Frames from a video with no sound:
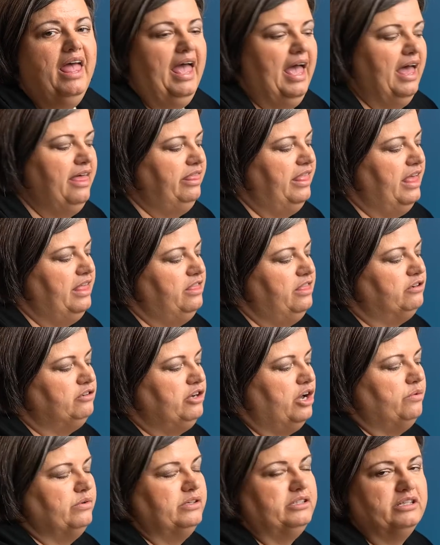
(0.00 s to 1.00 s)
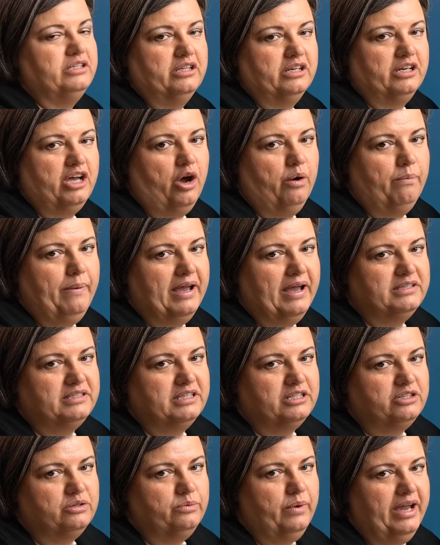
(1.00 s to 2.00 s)
and then they'll go into the copay
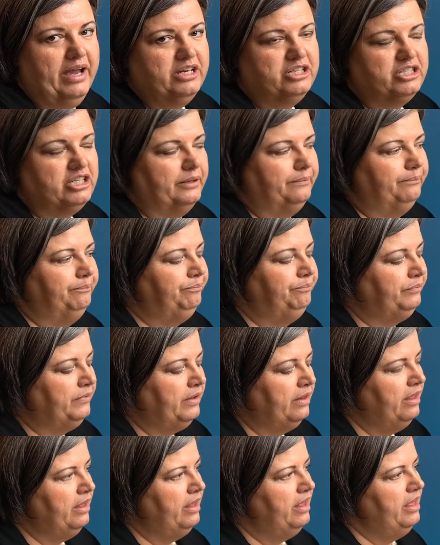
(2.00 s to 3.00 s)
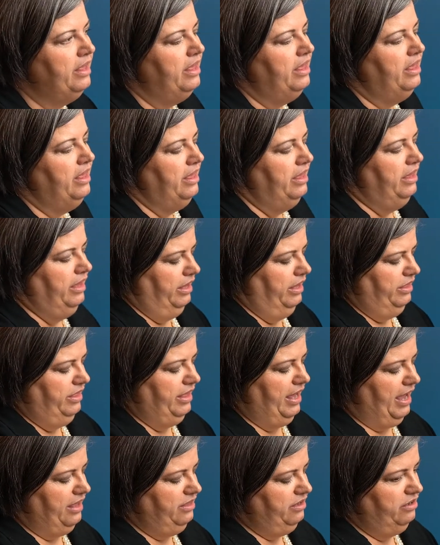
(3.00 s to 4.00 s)
situation.
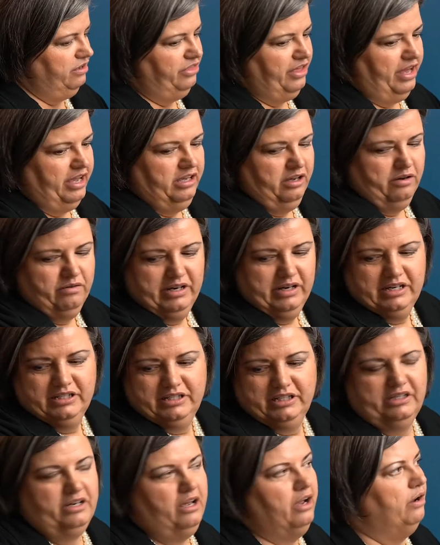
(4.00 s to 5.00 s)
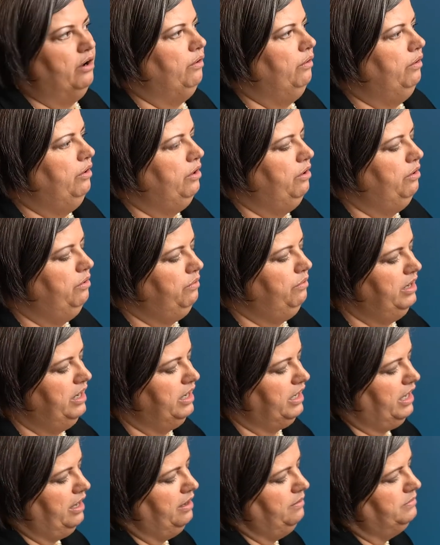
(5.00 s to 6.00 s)
The other thing you need to know when
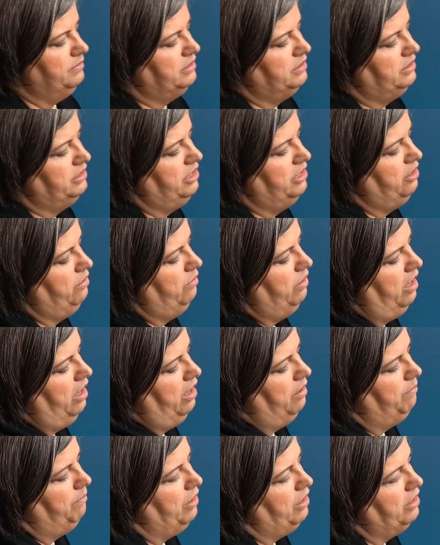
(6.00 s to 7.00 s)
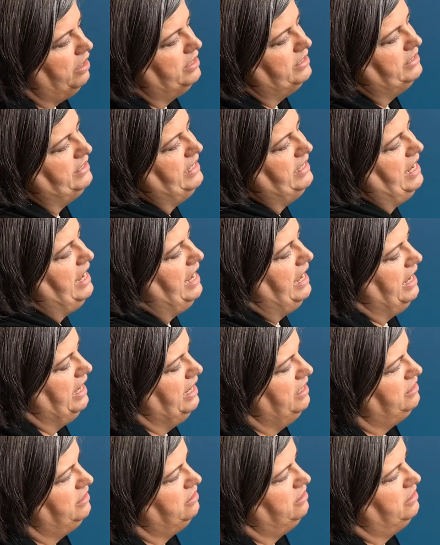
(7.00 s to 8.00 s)
it comes to Part D
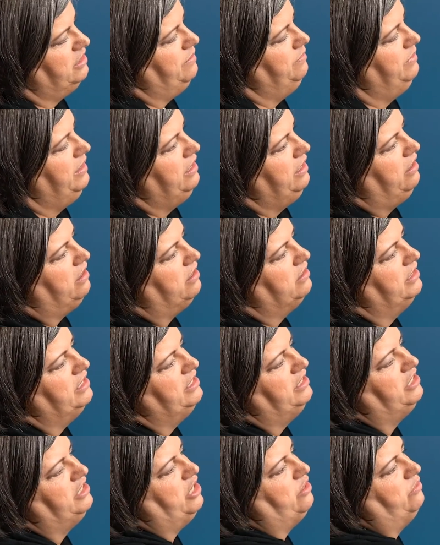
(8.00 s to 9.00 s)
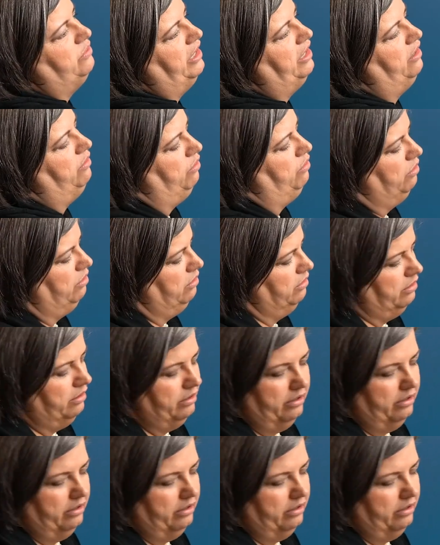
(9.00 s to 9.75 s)
is there's something called the donut hole.